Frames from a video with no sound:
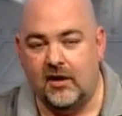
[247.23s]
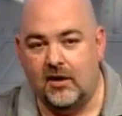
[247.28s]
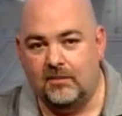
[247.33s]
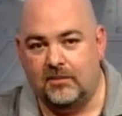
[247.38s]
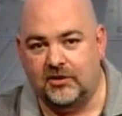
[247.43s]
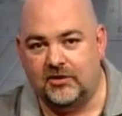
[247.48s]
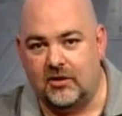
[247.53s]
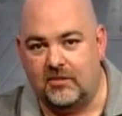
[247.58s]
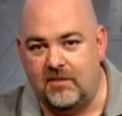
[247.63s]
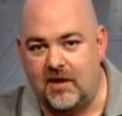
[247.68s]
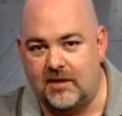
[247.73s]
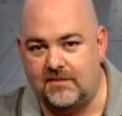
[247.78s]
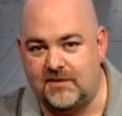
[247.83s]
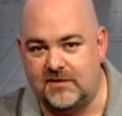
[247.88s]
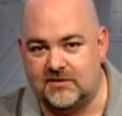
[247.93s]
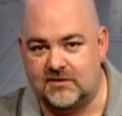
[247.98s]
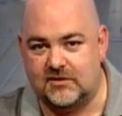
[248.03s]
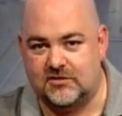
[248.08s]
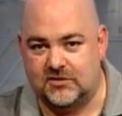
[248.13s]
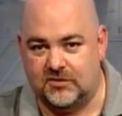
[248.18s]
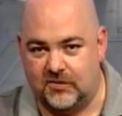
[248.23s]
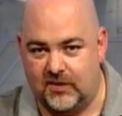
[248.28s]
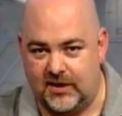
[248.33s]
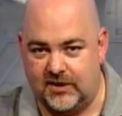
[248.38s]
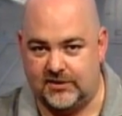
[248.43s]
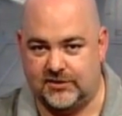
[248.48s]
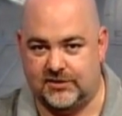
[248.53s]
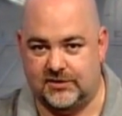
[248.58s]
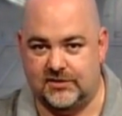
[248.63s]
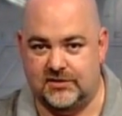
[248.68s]
But there may be
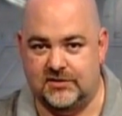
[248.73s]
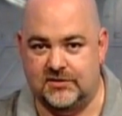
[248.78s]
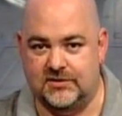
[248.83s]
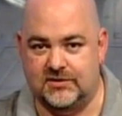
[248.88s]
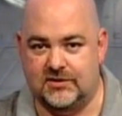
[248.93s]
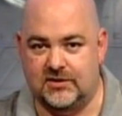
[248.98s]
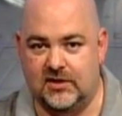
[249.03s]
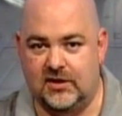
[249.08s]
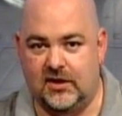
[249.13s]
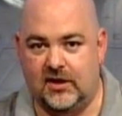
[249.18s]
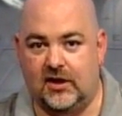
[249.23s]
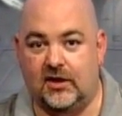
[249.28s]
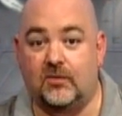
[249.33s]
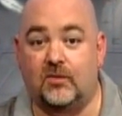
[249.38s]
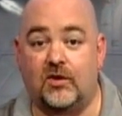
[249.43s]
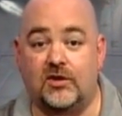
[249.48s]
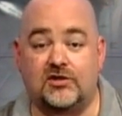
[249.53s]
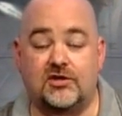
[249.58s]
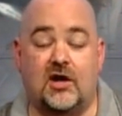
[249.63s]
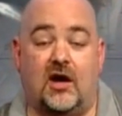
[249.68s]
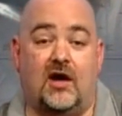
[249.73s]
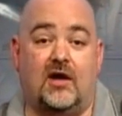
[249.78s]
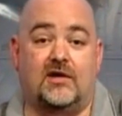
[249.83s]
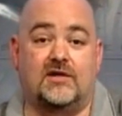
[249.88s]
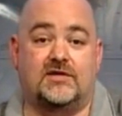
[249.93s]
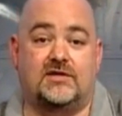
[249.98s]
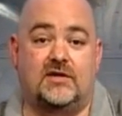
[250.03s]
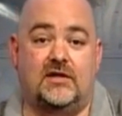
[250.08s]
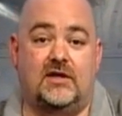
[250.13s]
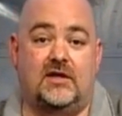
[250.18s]
situations in which
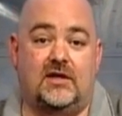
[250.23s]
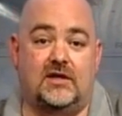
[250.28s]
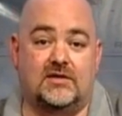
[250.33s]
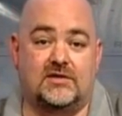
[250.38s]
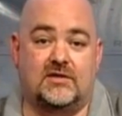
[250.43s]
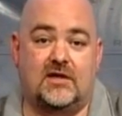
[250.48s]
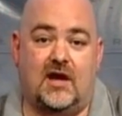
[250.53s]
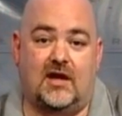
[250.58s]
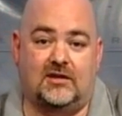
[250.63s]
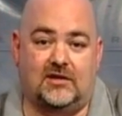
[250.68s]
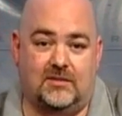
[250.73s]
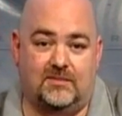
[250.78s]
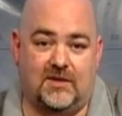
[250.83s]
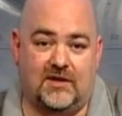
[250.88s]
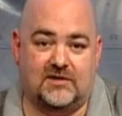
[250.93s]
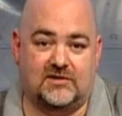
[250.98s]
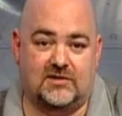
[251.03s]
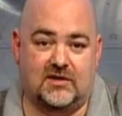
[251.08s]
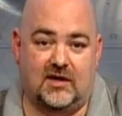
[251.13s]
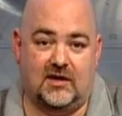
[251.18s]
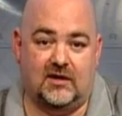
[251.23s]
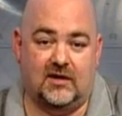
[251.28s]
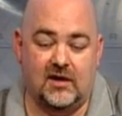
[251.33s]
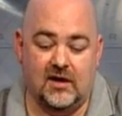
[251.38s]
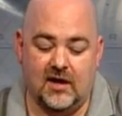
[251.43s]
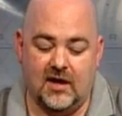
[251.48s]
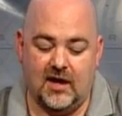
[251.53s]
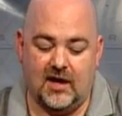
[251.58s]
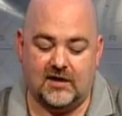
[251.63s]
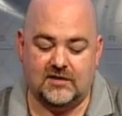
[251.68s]
honesty is not the best thing,
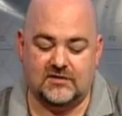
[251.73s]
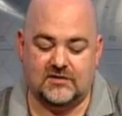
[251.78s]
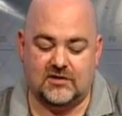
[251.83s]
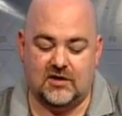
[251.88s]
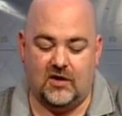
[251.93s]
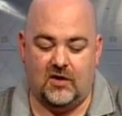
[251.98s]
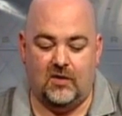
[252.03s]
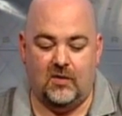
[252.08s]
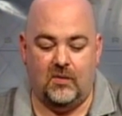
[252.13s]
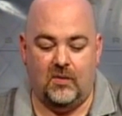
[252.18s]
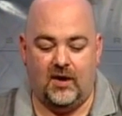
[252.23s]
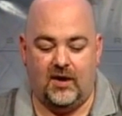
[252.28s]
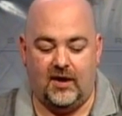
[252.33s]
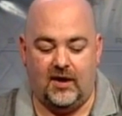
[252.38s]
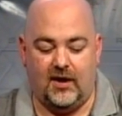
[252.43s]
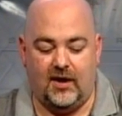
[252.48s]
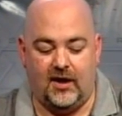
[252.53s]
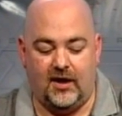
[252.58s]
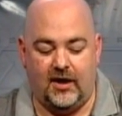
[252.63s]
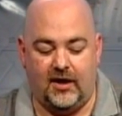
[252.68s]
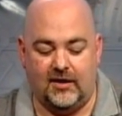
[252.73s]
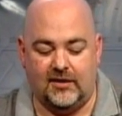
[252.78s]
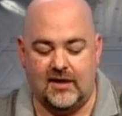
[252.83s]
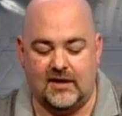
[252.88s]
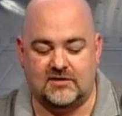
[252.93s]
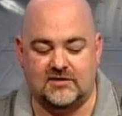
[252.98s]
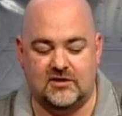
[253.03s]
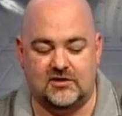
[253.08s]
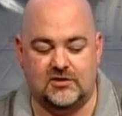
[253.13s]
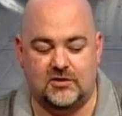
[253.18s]
and so in
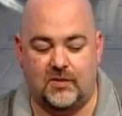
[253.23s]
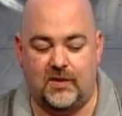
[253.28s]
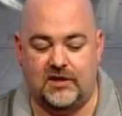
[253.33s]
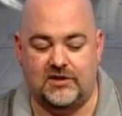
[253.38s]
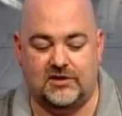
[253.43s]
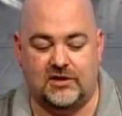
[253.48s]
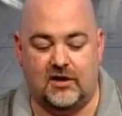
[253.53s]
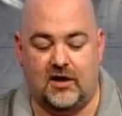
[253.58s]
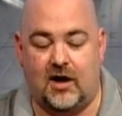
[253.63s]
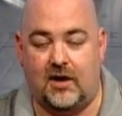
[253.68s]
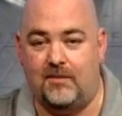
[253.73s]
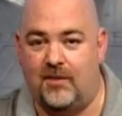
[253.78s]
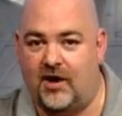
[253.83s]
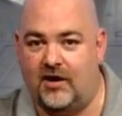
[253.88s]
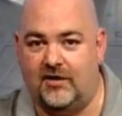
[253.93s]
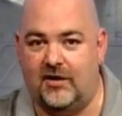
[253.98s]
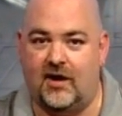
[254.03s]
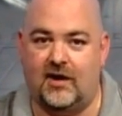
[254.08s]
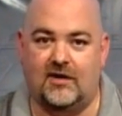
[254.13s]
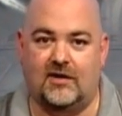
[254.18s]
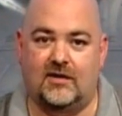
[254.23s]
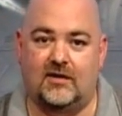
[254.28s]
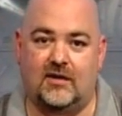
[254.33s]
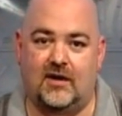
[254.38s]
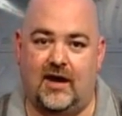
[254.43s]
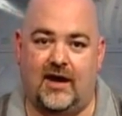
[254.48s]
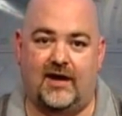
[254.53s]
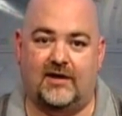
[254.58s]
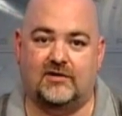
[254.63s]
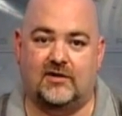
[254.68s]
that situation I might not
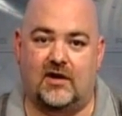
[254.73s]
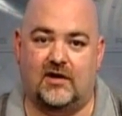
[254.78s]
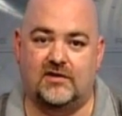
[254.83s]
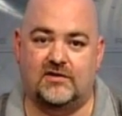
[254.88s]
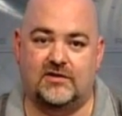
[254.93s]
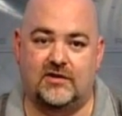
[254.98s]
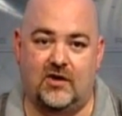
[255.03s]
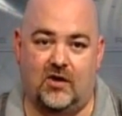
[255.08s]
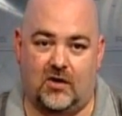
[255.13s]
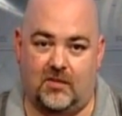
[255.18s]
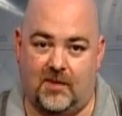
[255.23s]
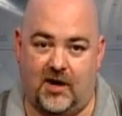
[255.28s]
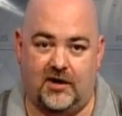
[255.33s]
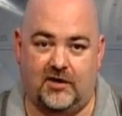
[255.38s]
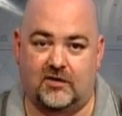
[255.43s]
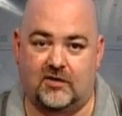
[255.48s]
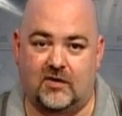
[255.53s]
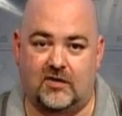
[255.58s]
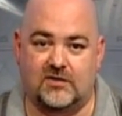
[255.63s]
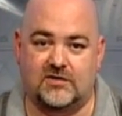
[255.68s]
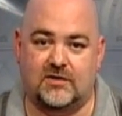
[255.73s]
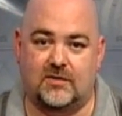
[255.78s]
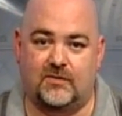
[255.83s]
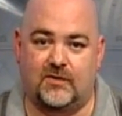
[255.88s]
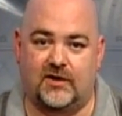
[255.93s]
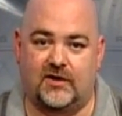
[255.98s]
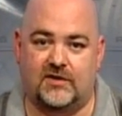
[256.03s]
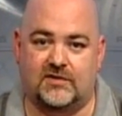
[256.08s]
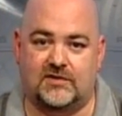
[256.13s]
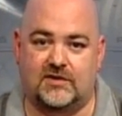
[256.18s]
act honestly, or I might encourage
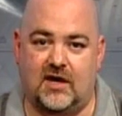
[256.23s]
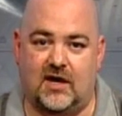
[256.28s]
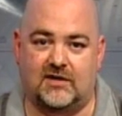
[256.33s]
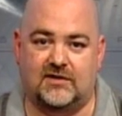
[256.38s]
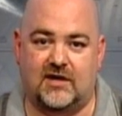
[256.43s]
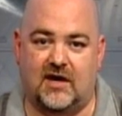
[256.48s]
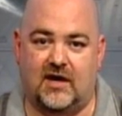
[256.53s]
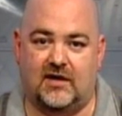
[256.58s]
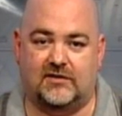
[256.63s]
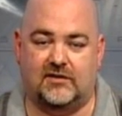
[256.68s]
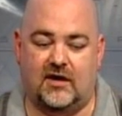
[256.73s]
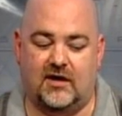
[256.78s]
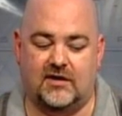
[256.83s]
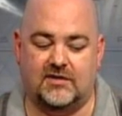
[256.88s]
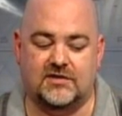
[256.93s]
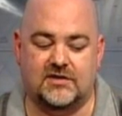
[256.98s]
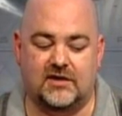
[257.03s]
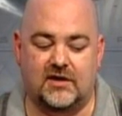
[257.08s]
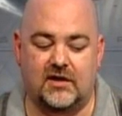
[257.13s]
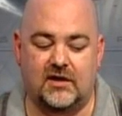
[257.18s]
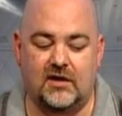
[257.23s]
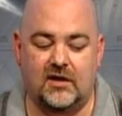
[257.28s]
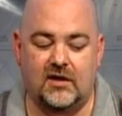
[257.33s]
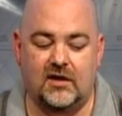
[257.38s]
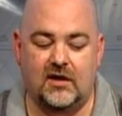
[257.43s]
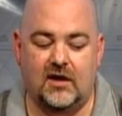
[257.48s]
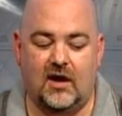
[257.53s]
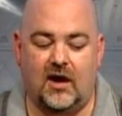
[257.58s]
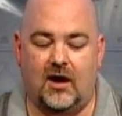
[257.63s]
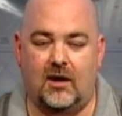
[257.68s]
someone else not to act honestly,
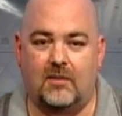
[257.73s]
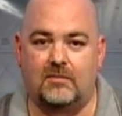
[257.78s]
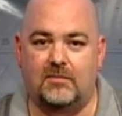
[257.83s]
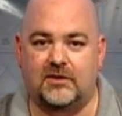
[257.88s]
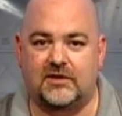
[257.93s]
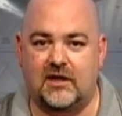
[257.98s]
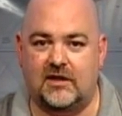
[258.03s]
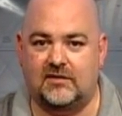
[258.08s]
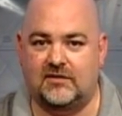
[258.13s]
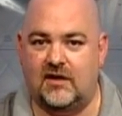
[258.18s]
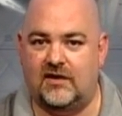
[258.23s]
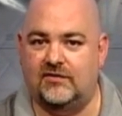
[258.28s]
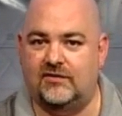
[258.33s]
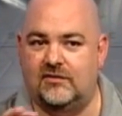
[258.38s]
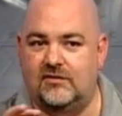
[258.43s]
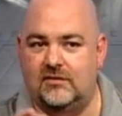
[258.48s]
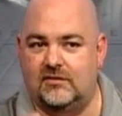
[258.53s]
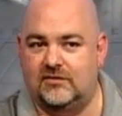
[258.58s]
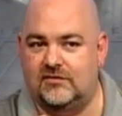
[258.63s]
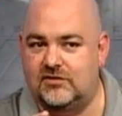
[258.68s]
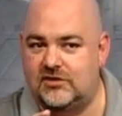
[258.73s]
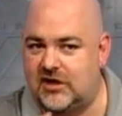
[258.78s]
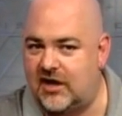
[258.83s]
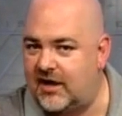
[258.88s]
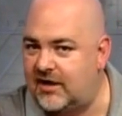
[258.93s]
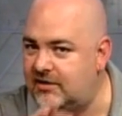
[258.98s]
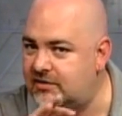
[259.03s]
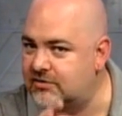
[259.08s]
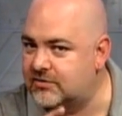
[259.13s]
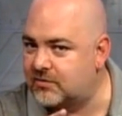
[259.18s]
but that doesn't
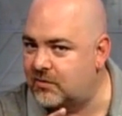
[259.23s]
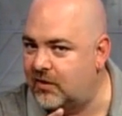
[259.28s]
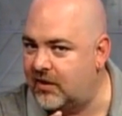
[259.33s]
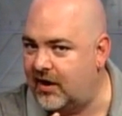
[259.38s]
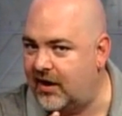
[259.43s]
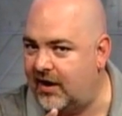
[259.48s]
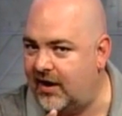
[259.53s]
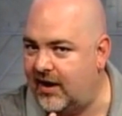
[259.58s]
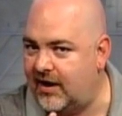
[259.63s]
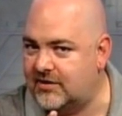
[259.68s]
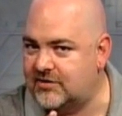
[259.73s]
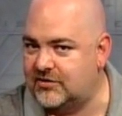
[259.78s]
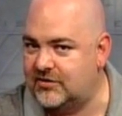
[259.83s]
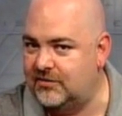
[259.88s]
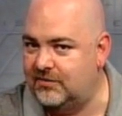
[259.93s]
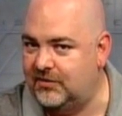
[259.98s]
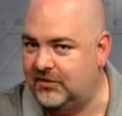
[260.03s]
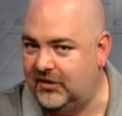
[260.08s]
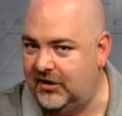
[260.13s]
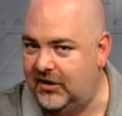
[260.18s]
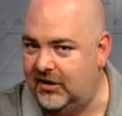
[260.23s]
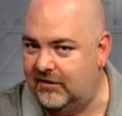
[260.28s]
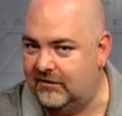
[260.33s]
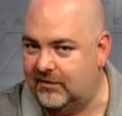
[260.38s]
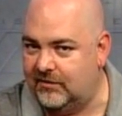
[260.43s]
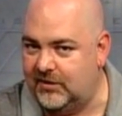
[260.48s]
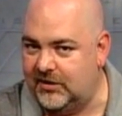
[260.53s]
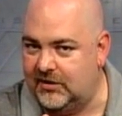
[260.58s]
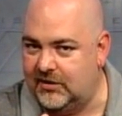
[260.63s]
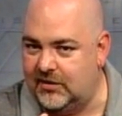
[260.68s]
change what I actually believe. I
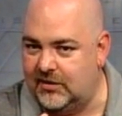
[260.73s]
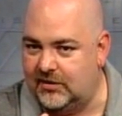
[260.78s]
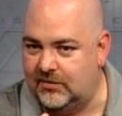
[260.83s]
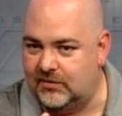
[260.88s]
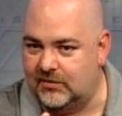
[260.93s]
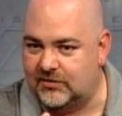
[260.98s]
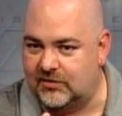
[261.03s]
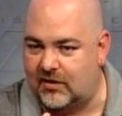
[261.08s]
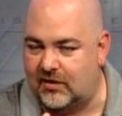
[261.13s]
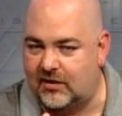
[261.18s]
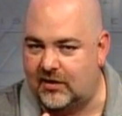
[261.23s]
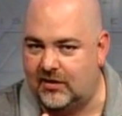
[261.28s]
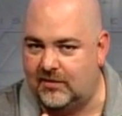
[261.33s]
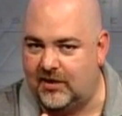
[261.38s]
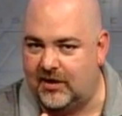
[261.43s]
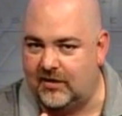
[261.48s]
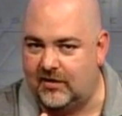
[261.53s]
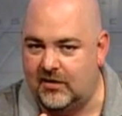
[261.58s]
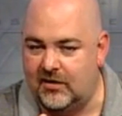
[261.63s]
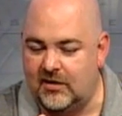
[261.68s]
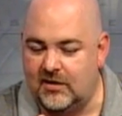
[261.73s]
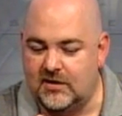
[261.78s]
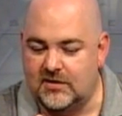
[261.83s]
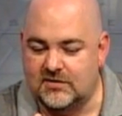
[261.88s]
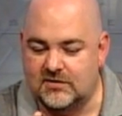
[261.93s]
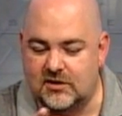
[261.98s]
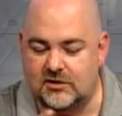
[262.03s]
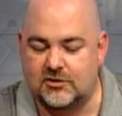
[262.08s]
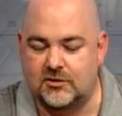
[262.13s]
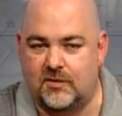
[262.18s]
mean, we're talking about
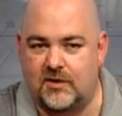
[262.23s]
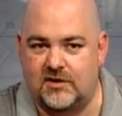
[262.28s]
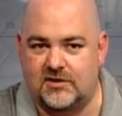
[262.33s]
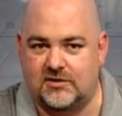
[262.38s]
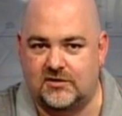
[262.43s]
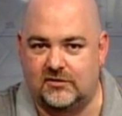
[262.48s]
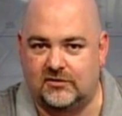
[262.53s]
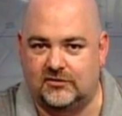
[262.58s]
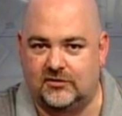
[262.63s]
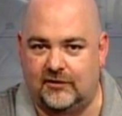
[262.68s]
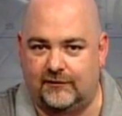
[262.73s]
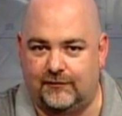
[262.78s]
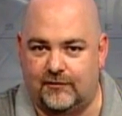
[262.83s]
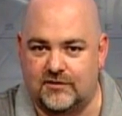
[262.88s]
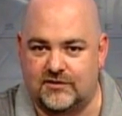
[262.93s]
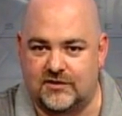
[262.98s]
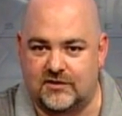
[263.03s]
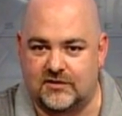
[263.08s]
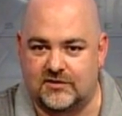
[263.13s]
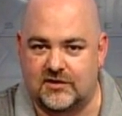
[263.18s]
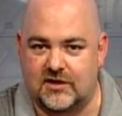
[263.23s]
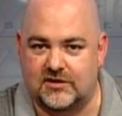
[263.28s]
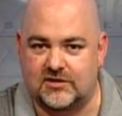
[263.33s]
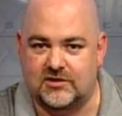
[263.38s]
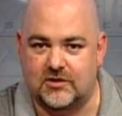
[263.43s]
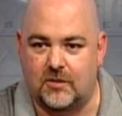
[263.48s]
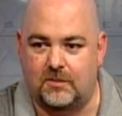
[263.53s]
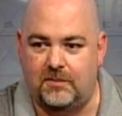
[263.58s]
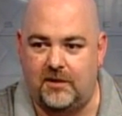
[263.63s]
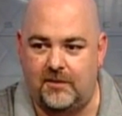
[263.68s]
situational differences, and
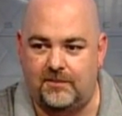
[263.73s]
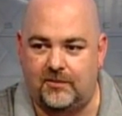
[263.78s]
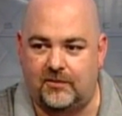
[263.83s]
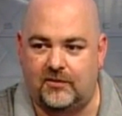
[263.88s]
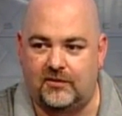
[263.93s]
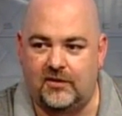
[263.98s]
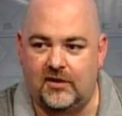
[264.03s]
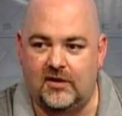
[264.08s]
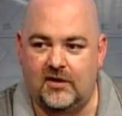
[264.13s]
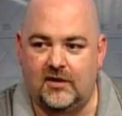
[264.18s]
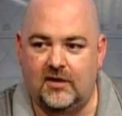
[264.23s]
so people